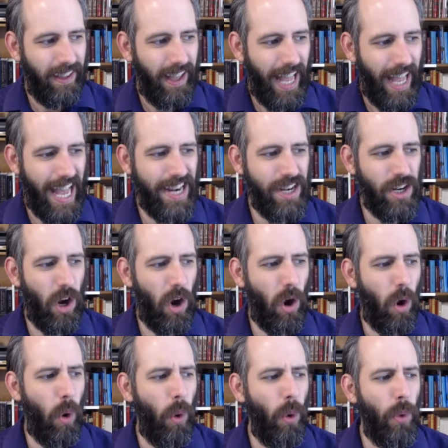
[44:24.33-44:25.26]
and
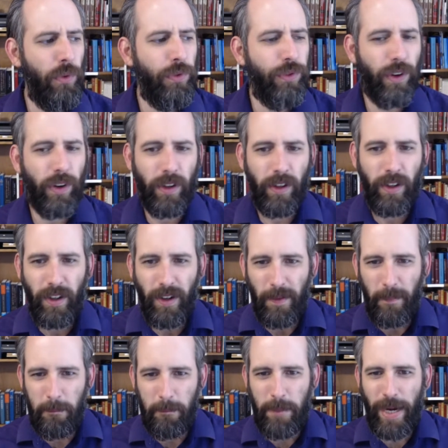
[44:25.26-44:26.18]

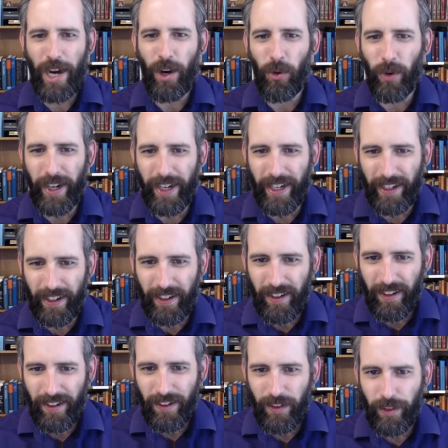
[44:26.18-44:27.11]
overbearing
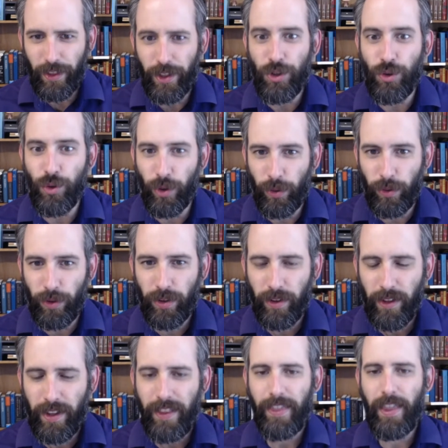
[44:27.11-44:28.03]
the truth.
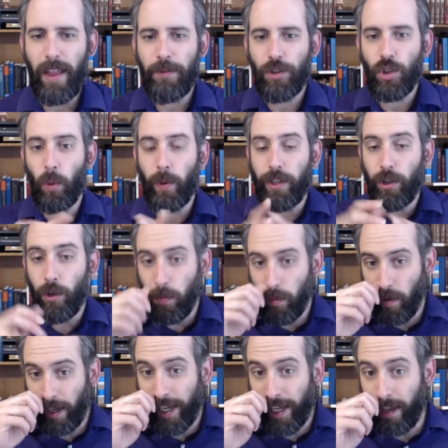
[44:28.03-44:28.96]
So when
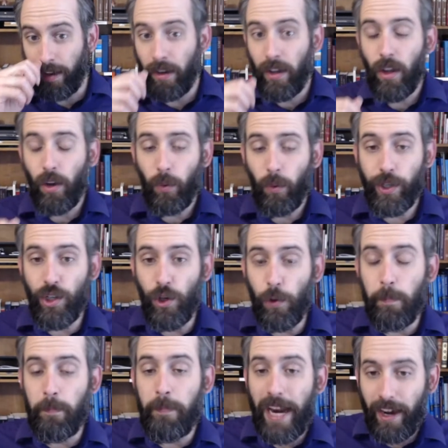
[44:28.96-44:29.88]
you
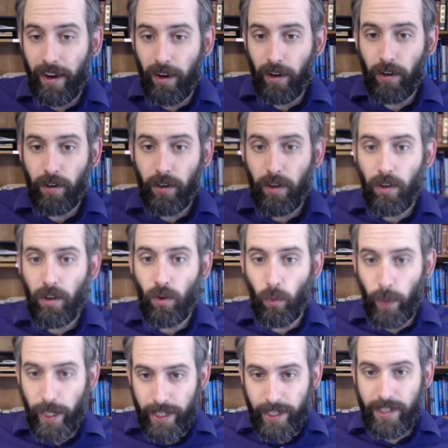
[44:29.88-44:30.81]
bear
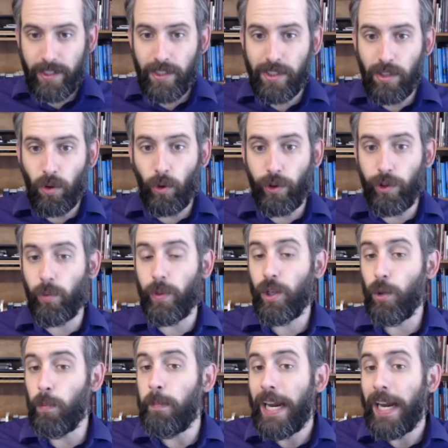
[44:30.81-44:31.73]
witness, or when
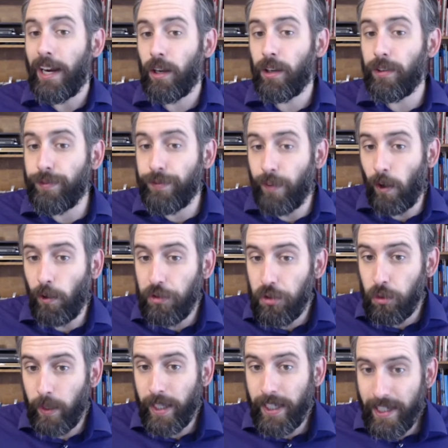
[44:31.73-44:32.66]
you bear
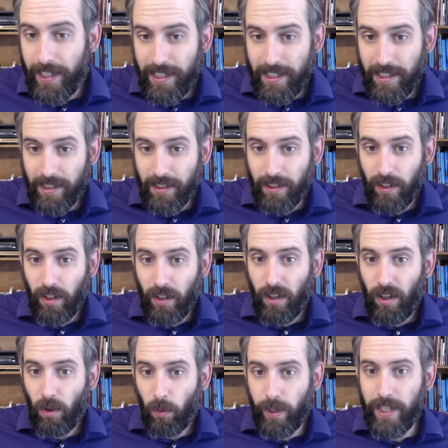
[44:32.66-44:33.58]
false witness,
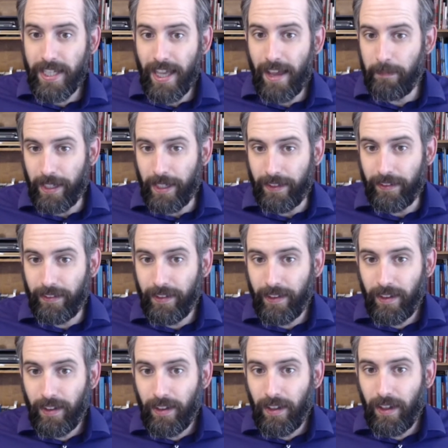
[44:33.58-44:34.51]
what does that mean?
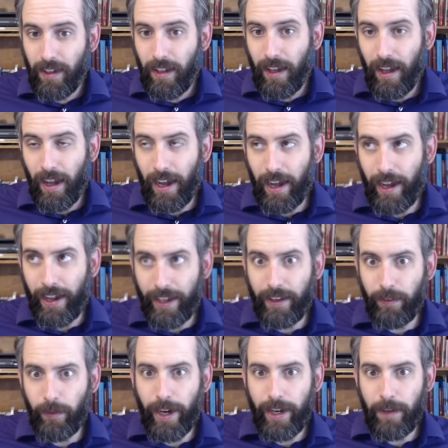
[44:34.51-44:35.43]

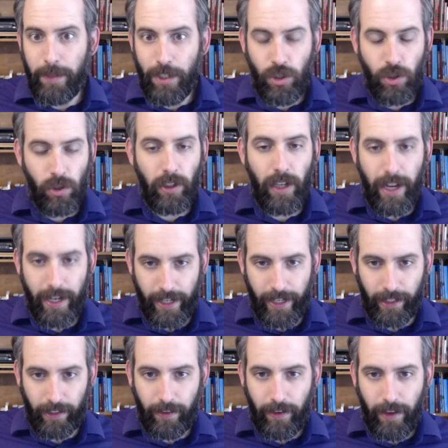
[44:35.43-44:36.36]
It means you're
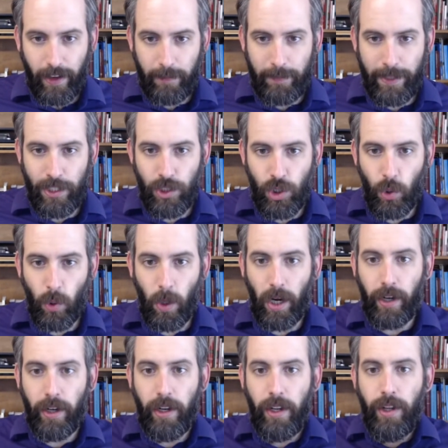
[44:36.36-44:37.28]
lying. It means you are